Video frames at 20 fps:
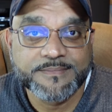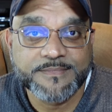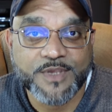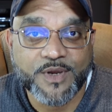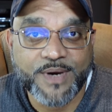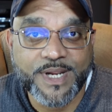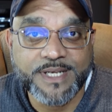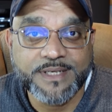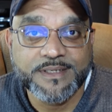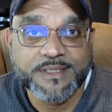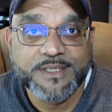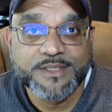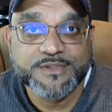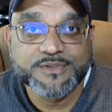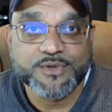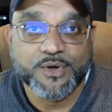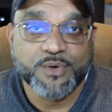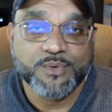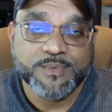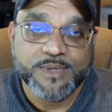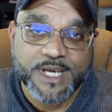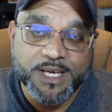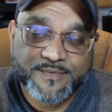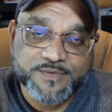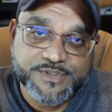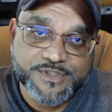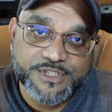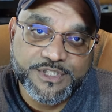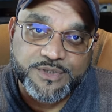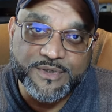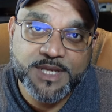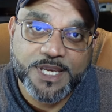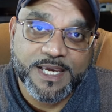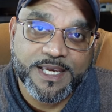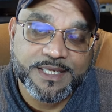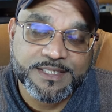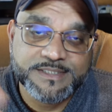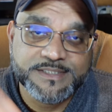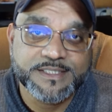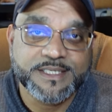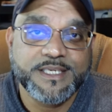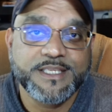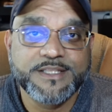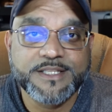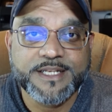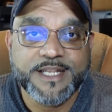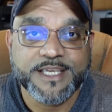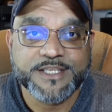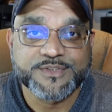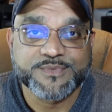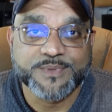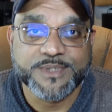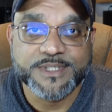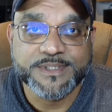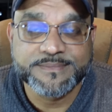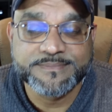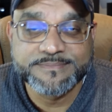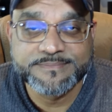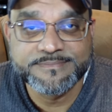all right, so I will see you guys in the next one.